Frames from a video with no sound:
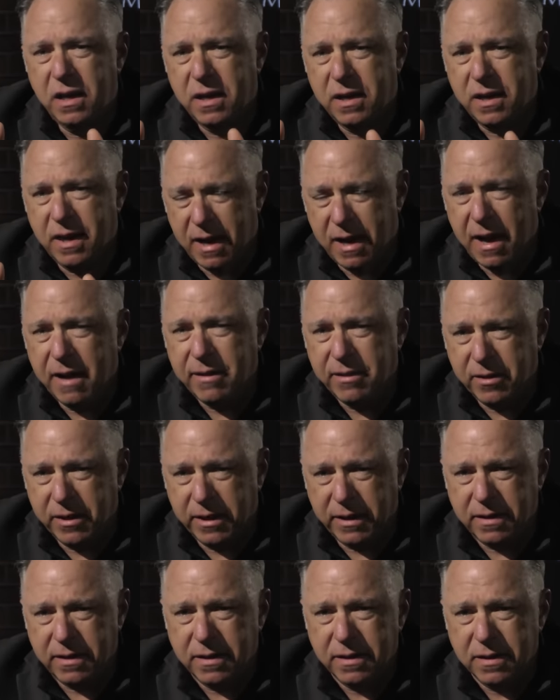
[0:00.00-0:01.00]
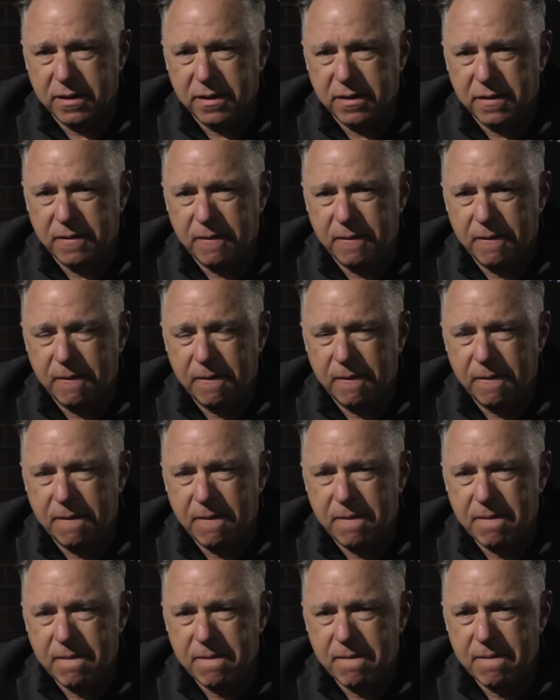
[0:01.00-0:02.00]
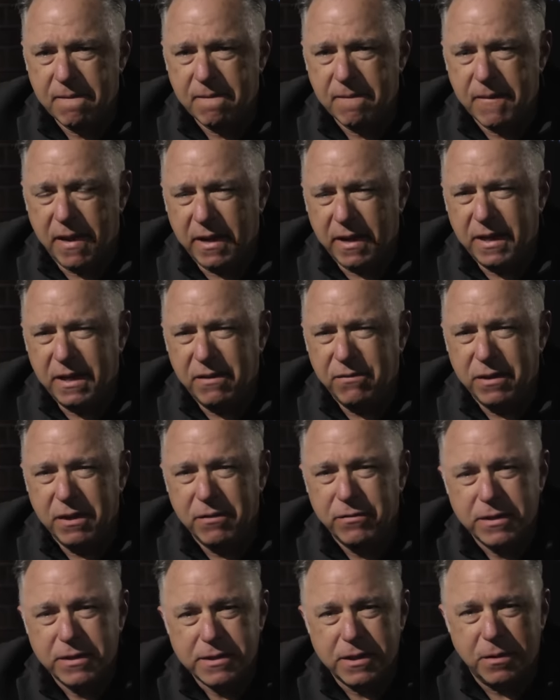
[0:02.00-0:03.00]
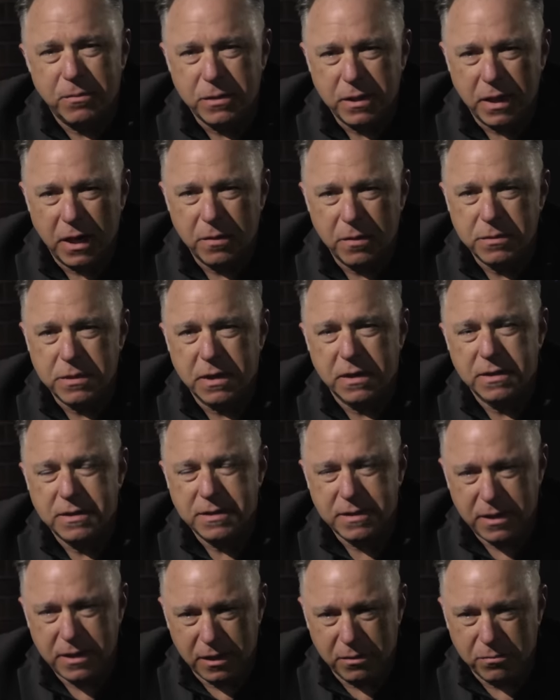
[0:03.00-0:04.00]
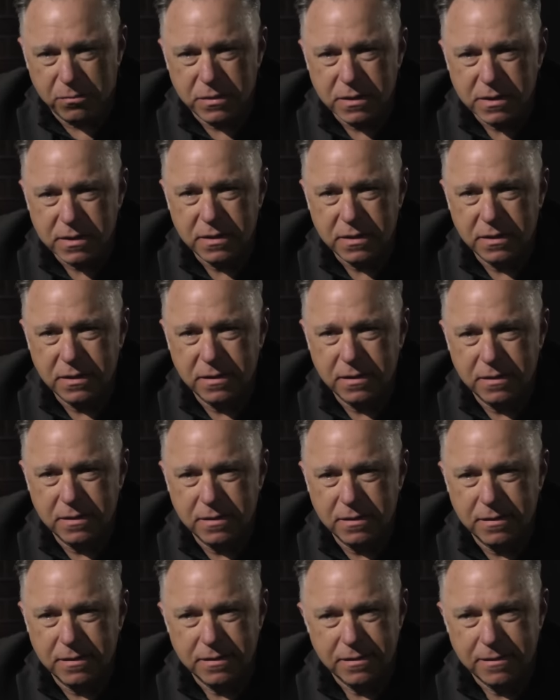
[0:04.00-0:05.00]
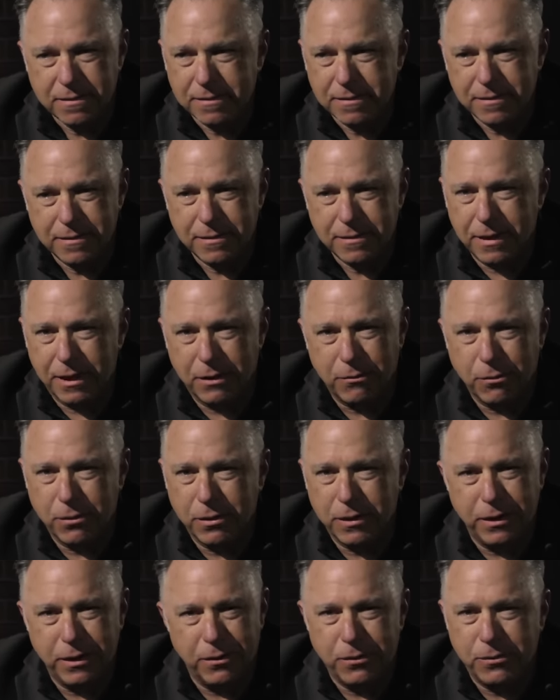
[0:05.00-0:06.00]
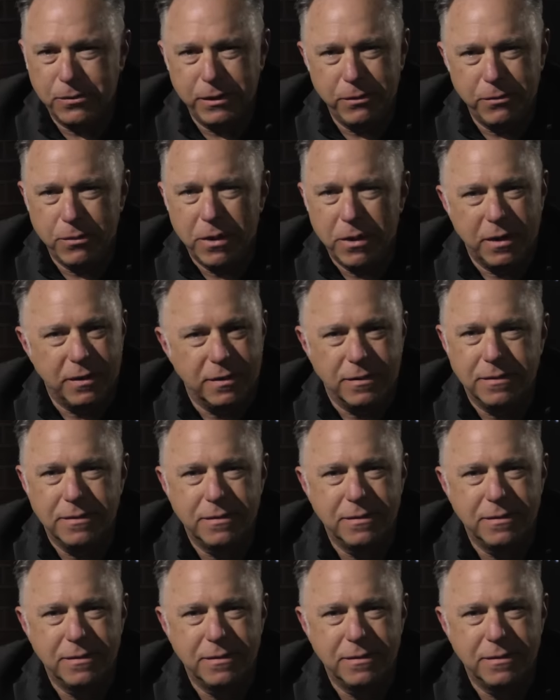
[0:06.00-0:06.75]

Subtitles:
Catholic. And even if it sometimes seems like we're the only one,